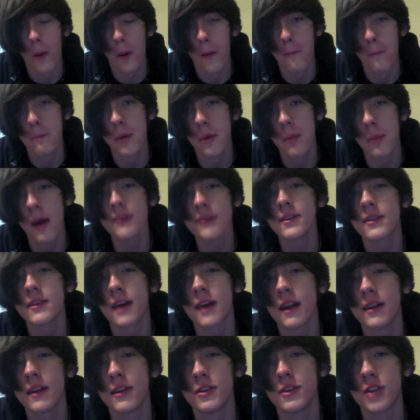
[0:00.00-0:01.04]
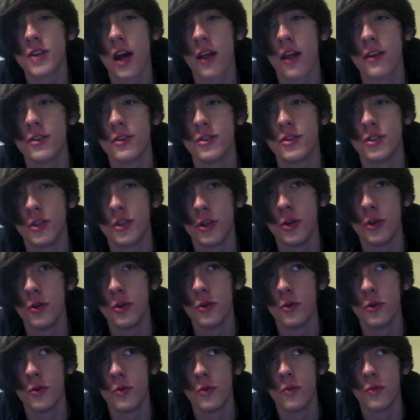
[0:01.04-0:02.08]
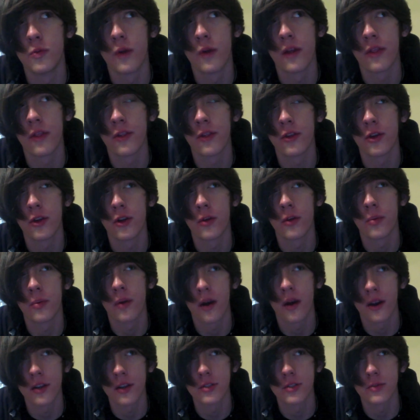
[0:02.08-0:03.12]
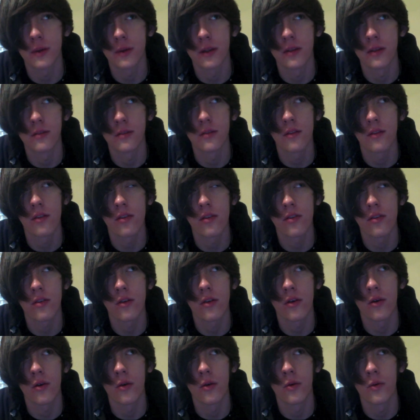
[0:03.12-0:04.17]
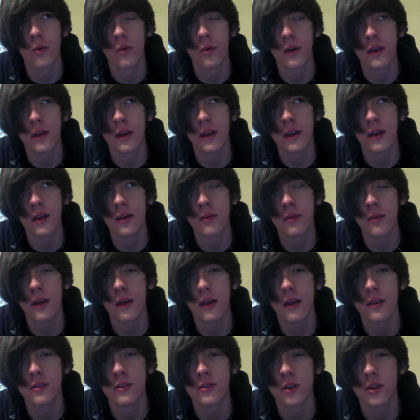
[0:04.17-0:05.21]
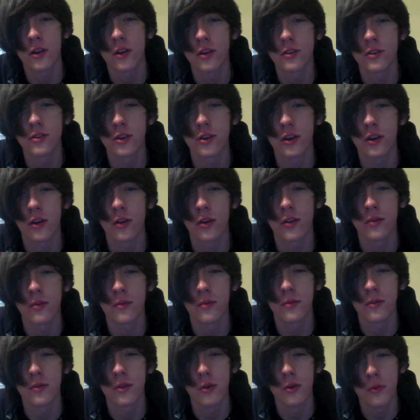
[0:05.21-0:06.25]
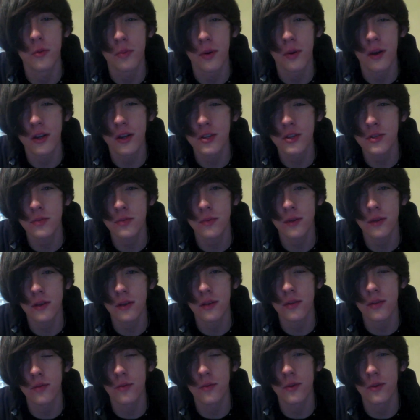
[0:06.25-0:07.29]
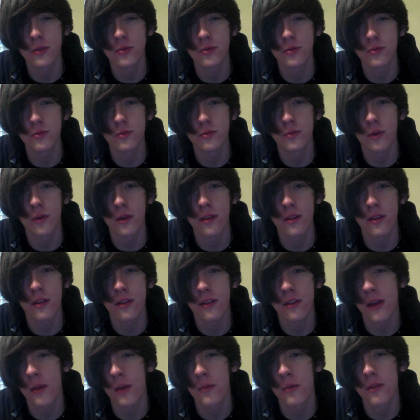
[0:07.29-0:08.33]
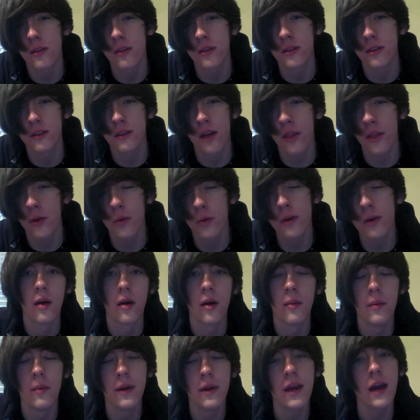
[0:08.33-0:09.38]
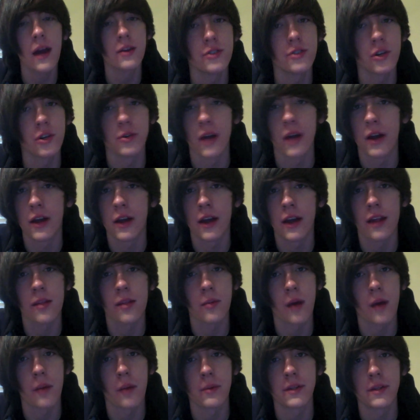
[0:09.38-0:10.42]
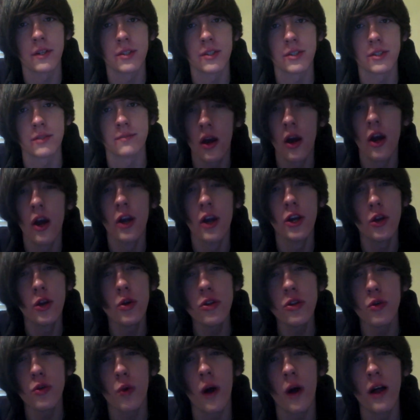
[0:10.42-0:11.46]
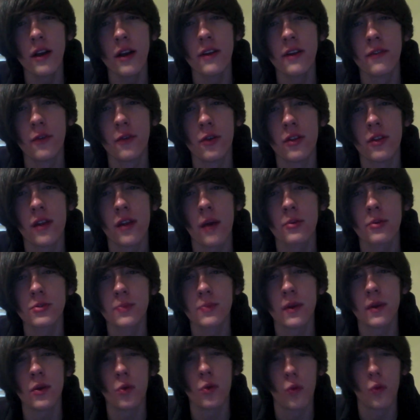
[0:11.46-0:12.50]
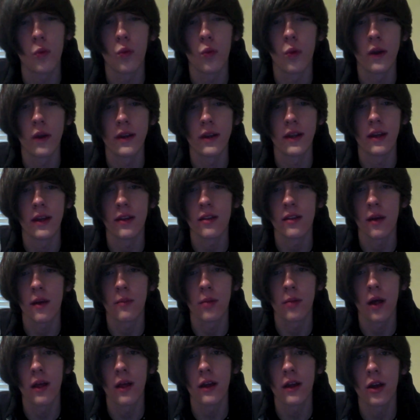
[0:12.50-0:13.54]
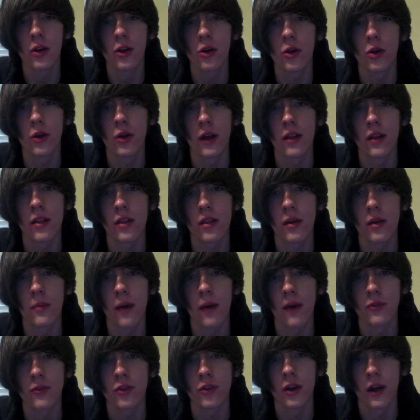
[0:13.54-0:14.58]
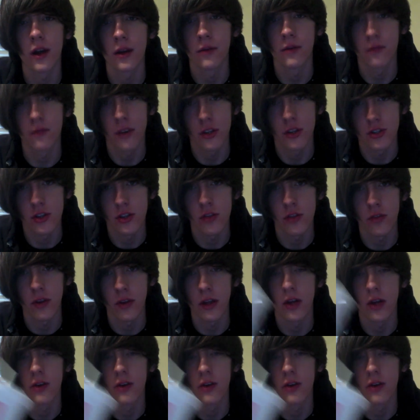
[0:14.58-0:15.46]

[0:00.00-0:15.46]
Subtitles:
But Matt decided to challenge you with your punishment. So he in turn took a new punishment, which was the same as another one. But yeah, now you got some competition. You know what's a quality food establishment? Wendy's. I'm probably gonna go get some after I finish this video.